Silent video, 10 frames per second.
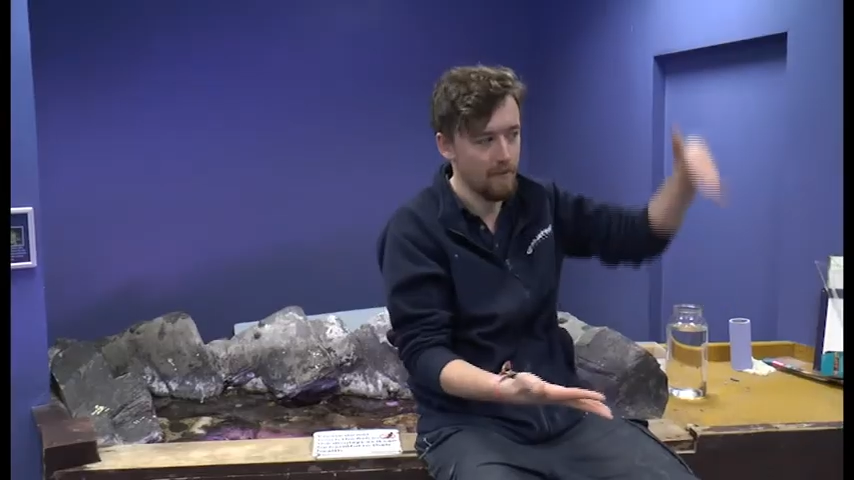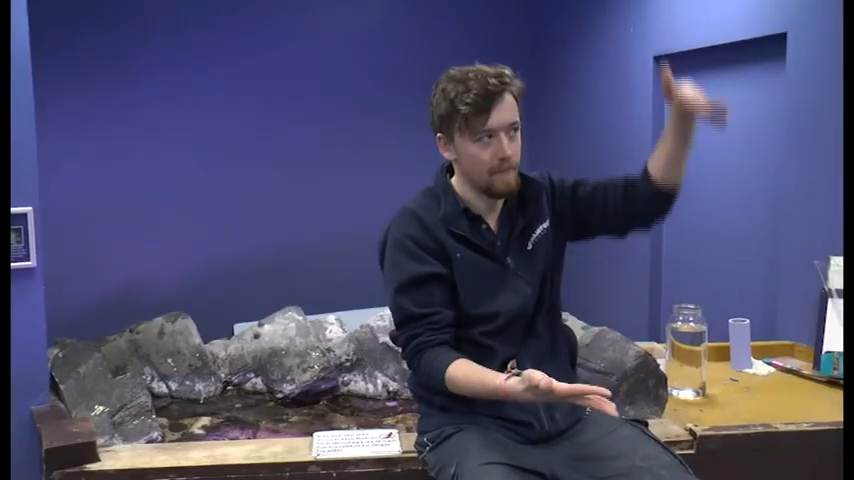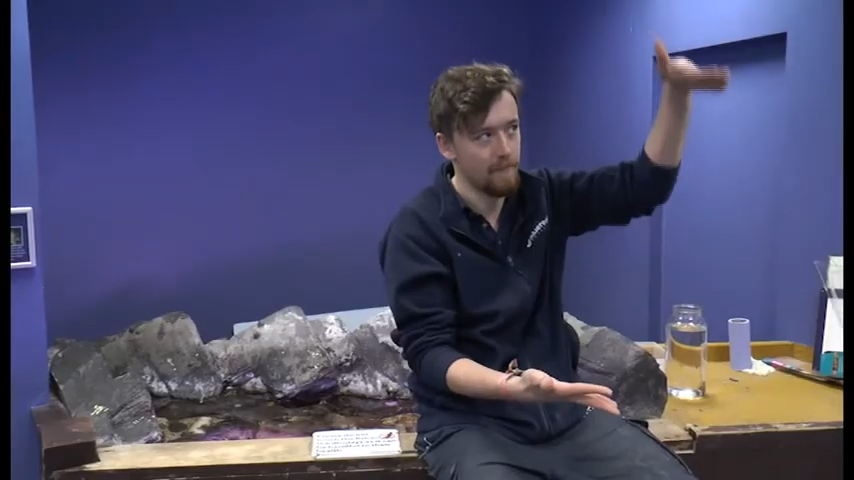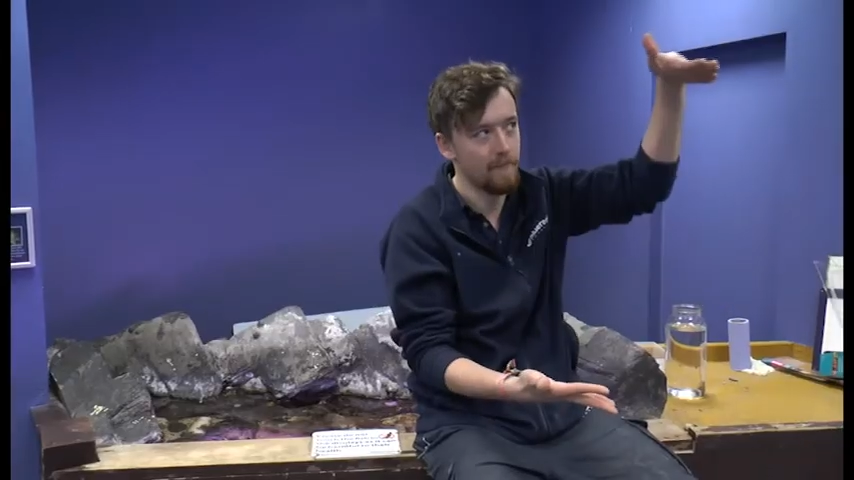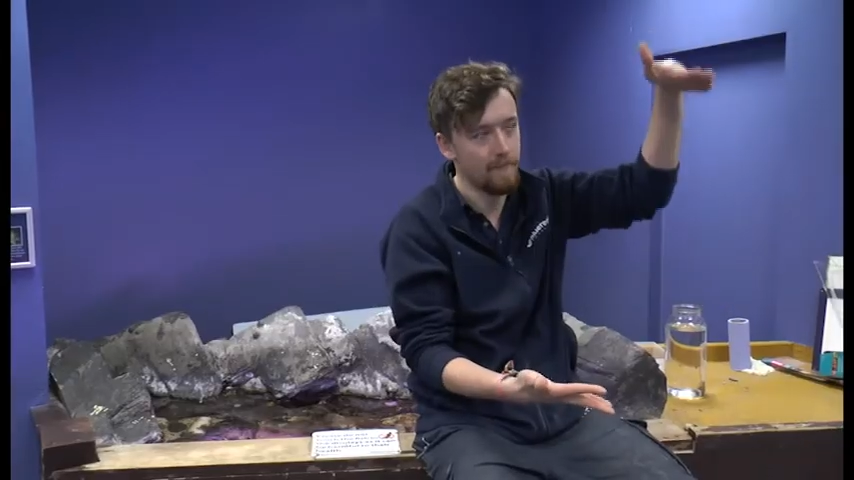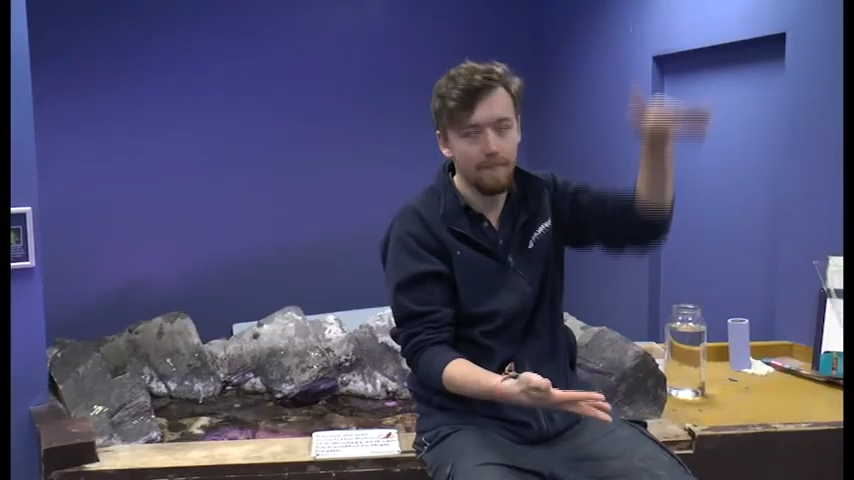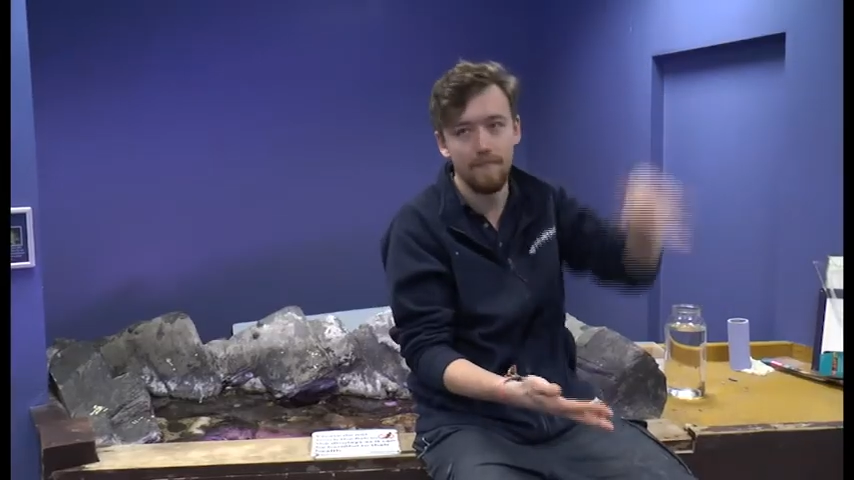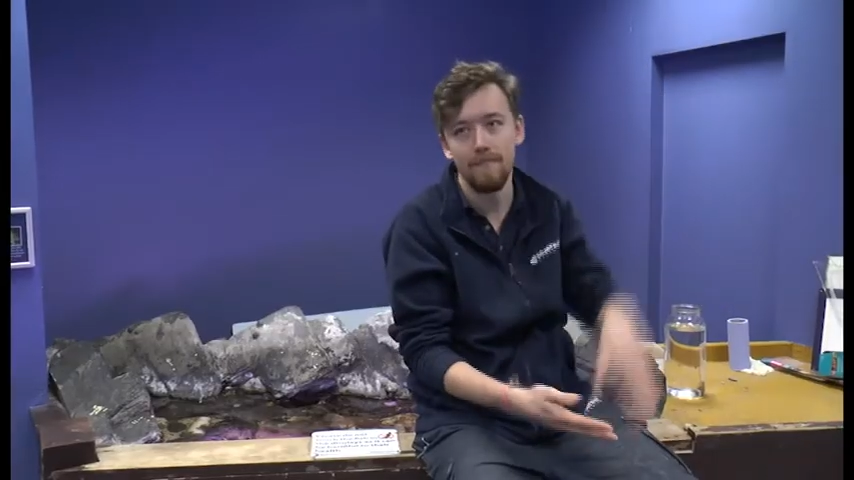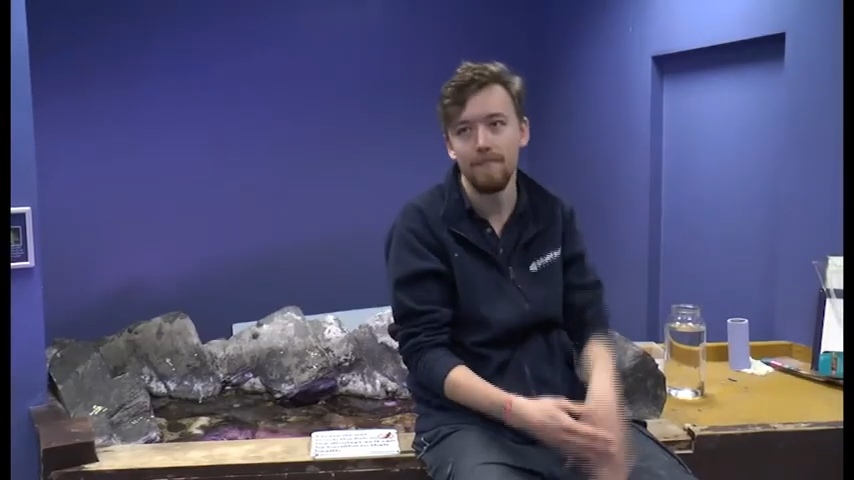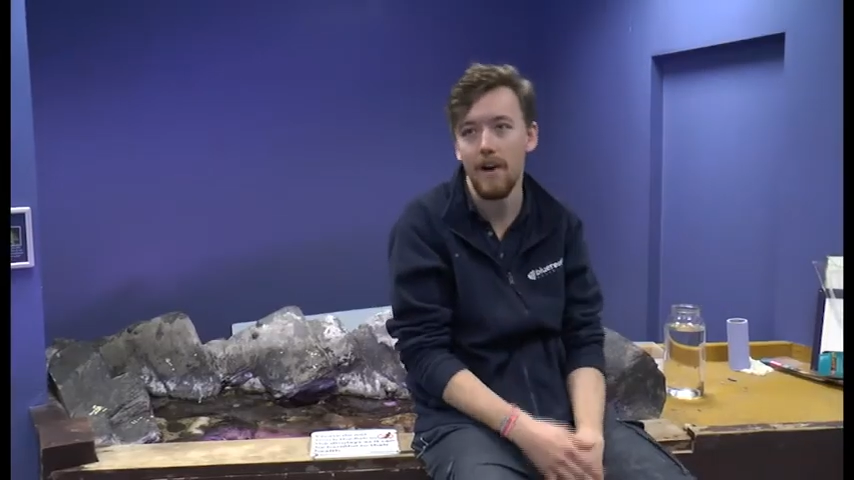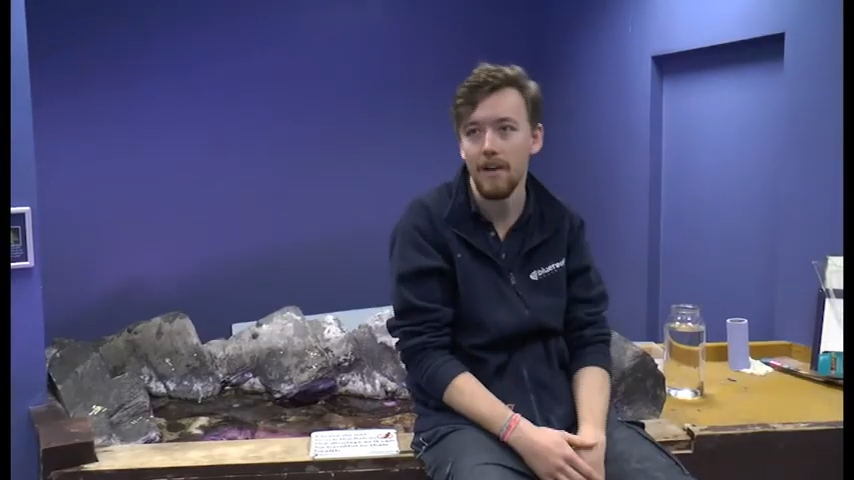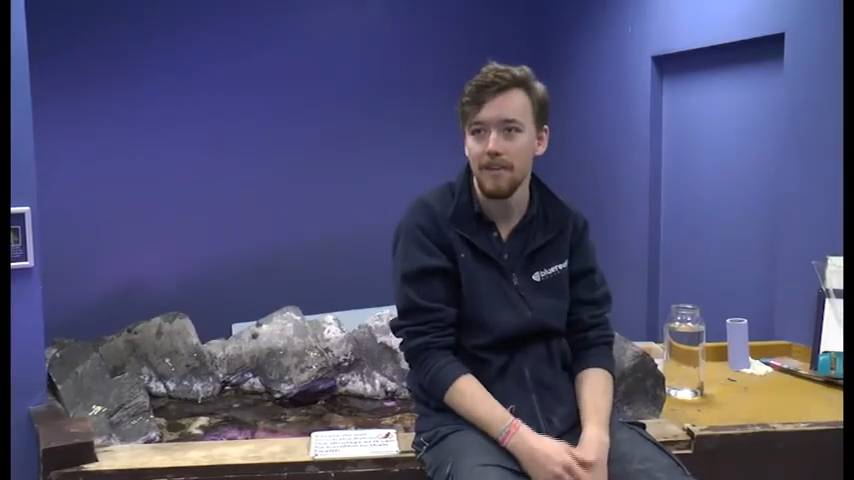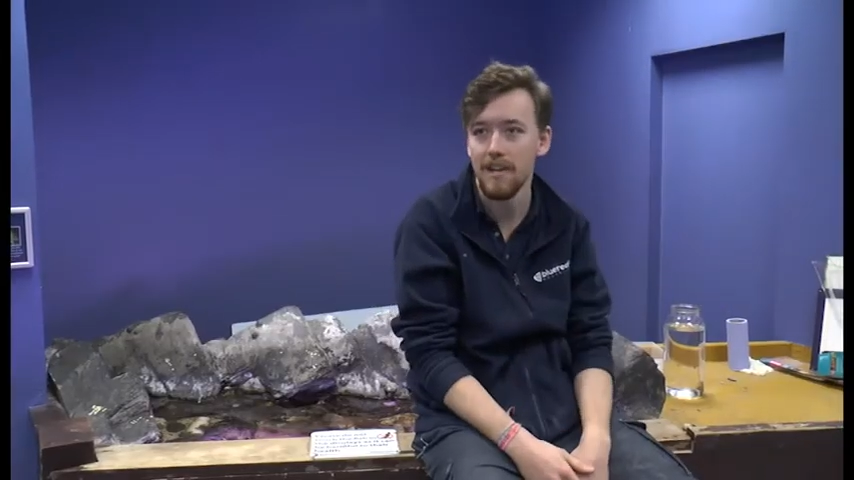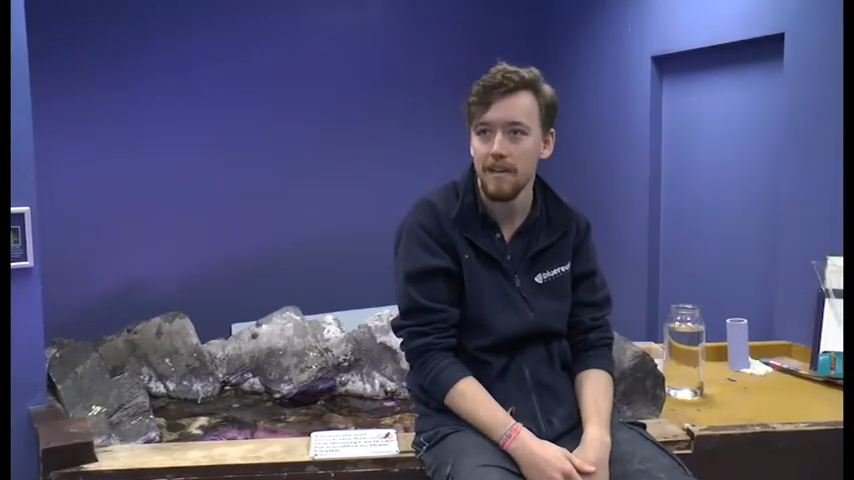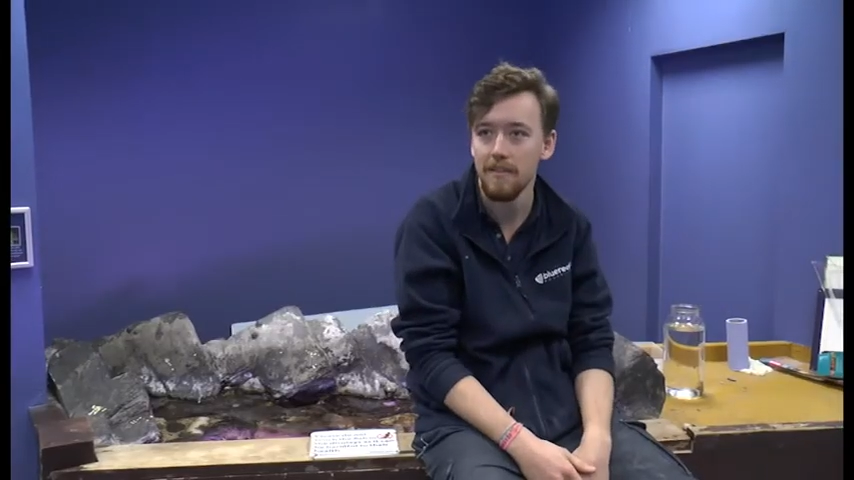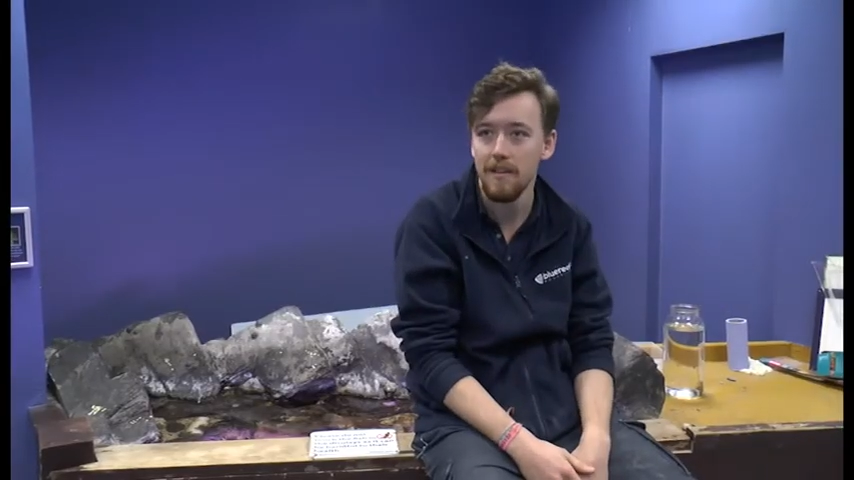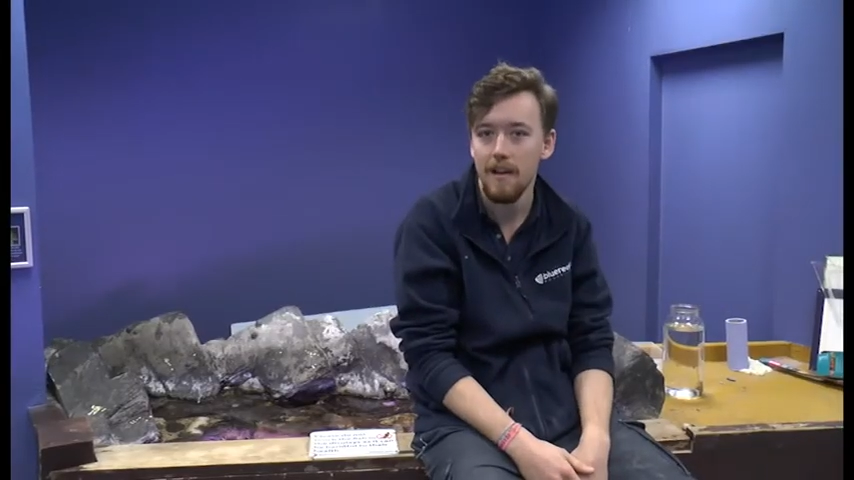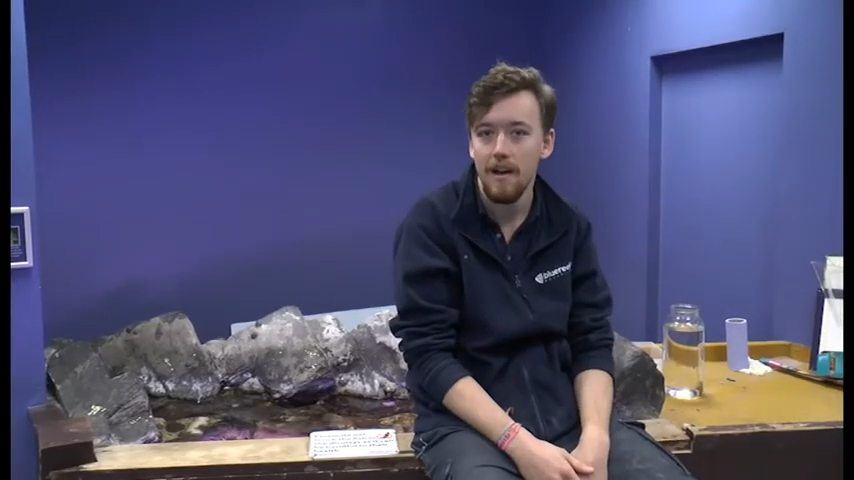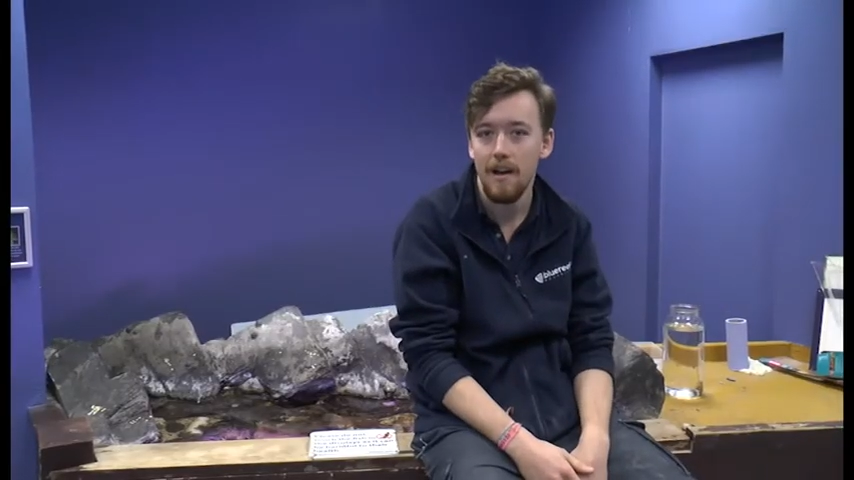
from underneath,